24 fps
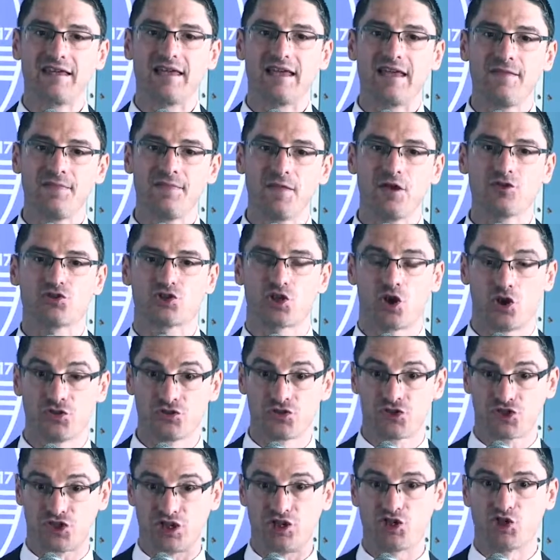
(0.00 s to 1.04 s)
in those
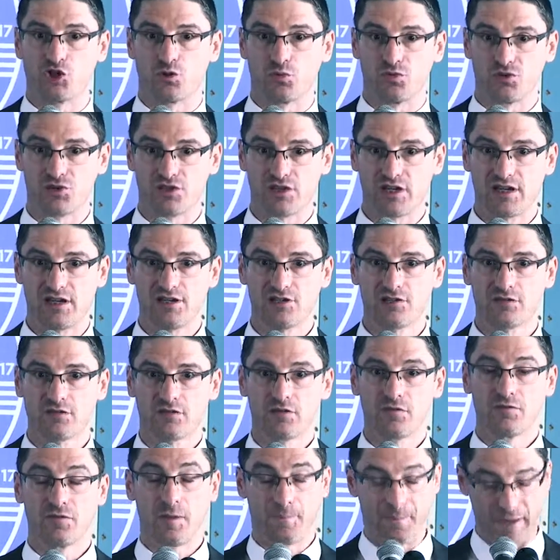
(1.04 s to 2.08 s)
constituencies,
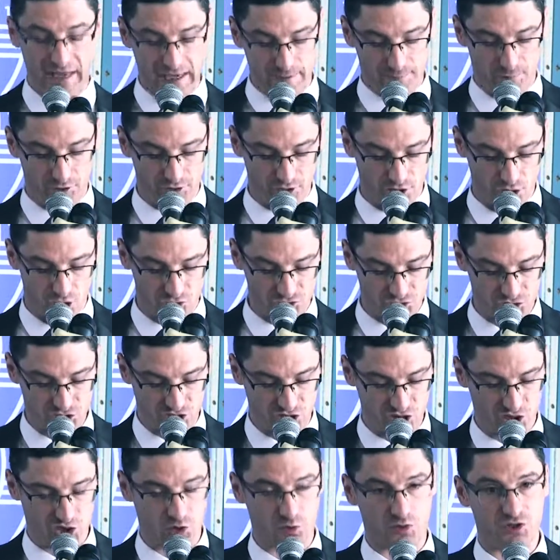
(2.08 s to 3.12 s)
the people, the
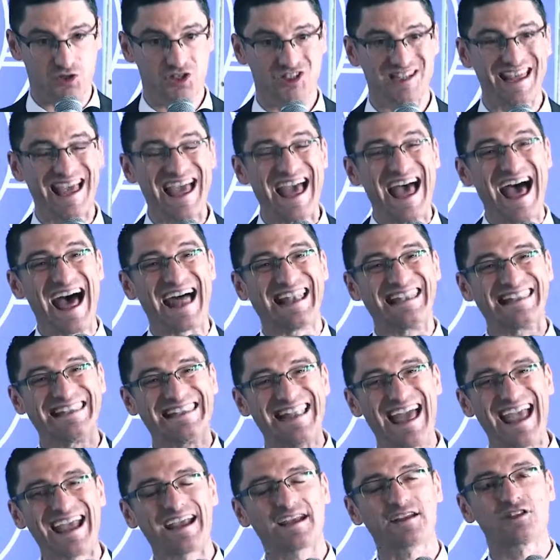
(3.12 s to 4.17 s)
constituents,
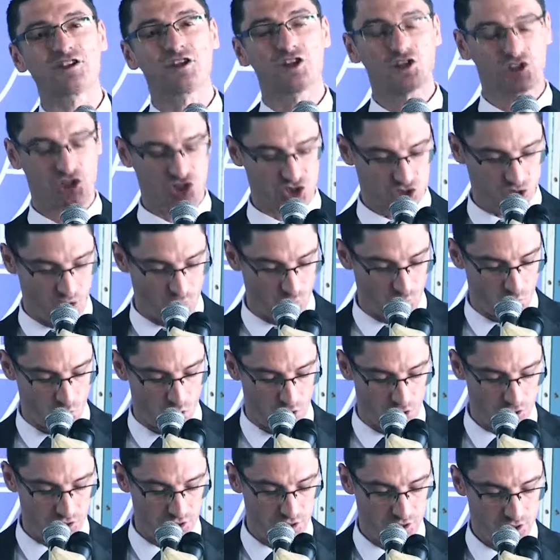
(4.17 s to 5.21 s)
elect
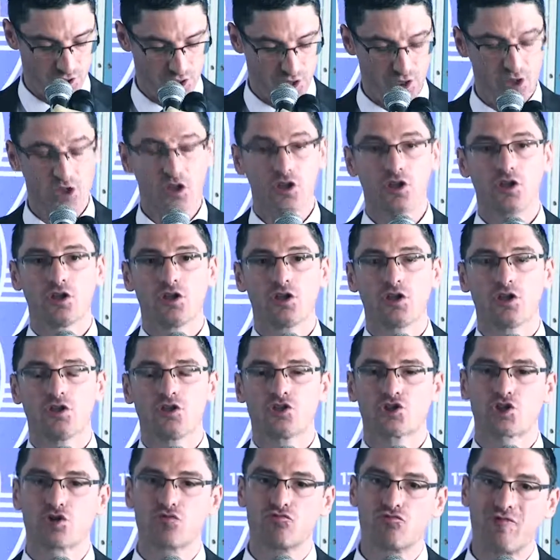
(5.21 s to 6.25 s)
someone
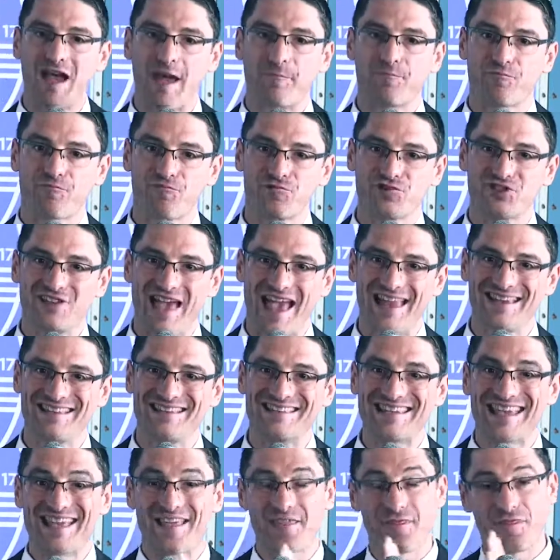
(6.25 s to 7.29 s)
to
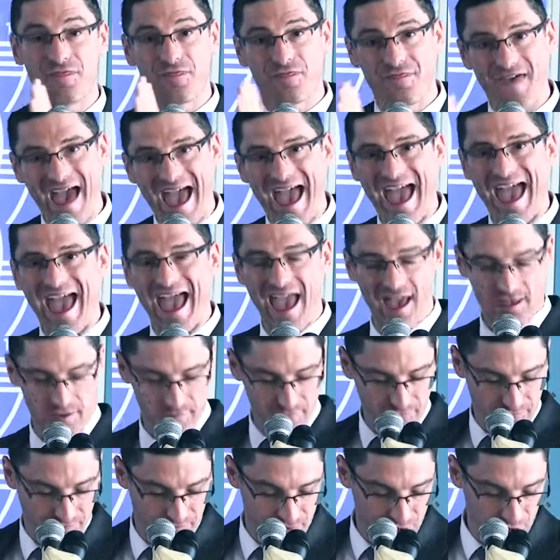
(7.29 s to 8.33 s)
represent their
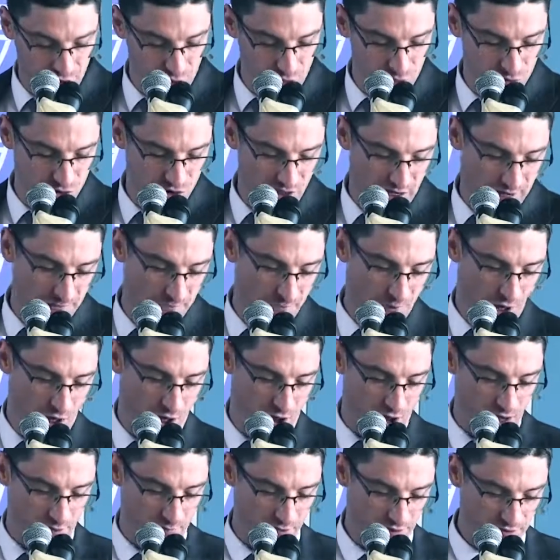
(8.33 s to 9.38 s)
views in
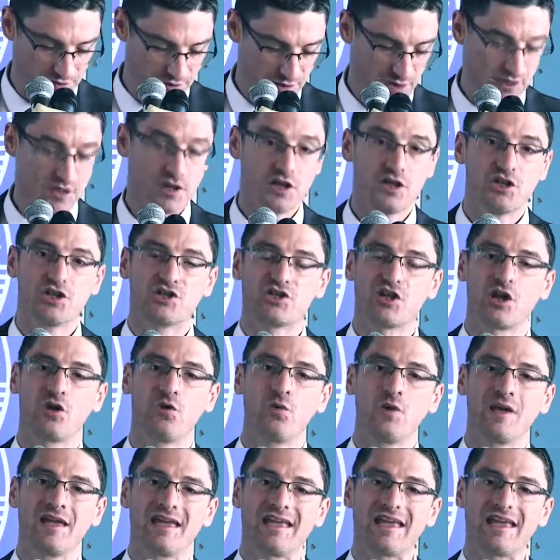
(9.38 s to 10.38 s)
Parliament. So